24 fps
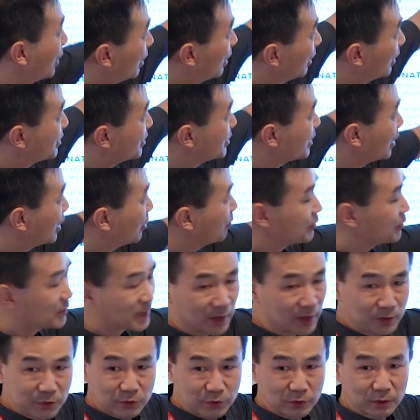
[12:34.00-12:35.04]
a set of
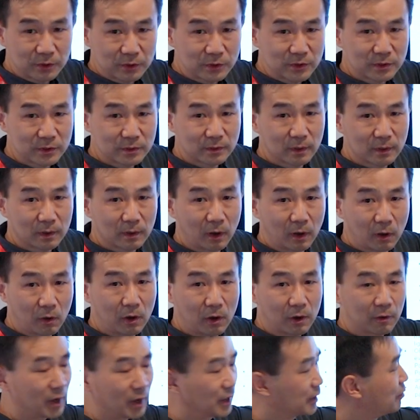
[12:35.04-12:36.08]
sensors
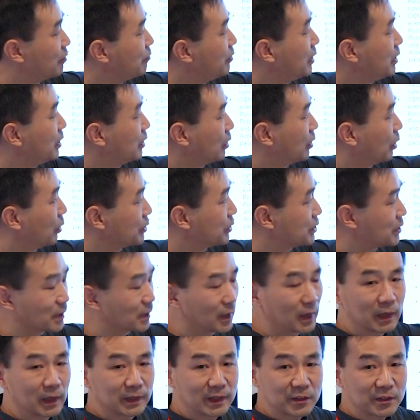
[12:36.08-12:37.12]
all around the vehicles
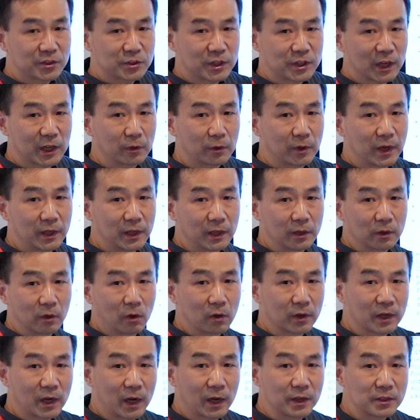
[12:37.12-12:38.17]
that's generating
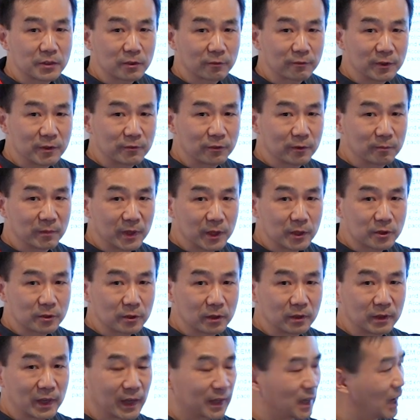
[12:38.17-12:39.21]
all kinds of
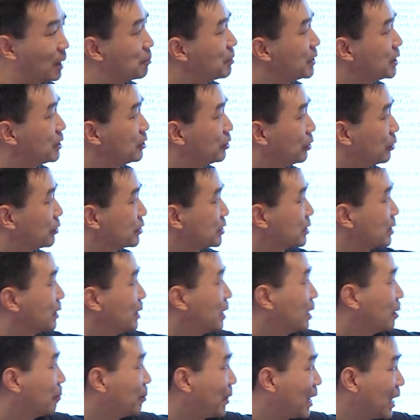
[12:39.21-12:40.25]
information that can be used
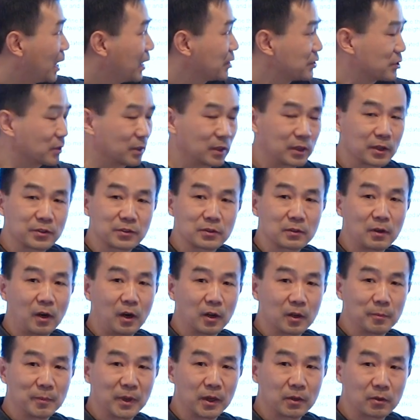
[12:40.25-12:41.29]
by Sonatus
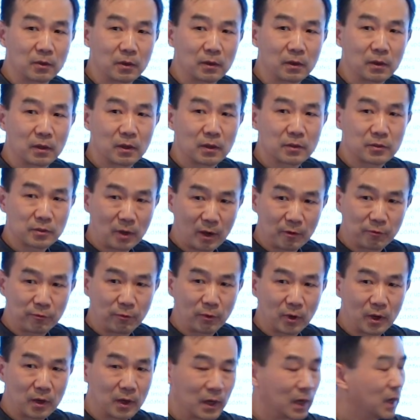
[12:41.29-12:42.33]
Automator
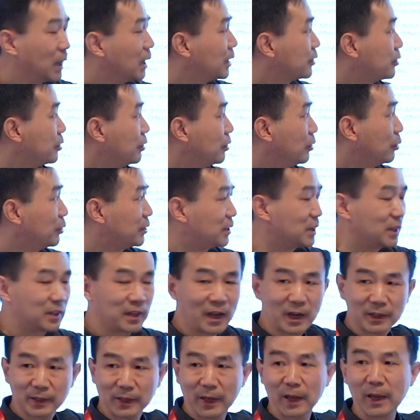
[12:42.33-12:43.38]
software to
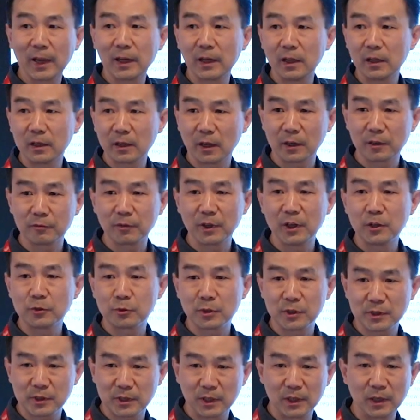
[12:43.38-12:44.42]
detect any kind of
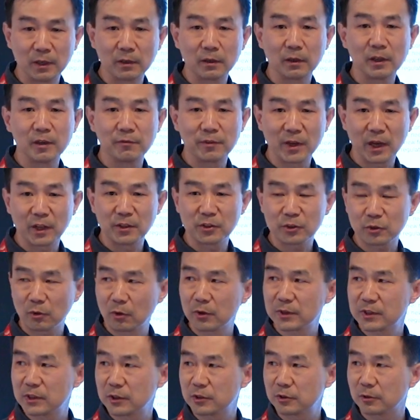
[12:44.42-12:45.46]
interesting events
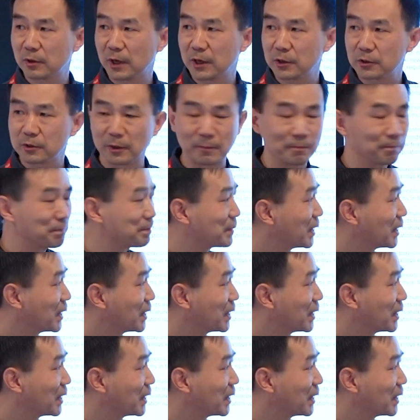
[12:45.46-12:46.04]
or situation.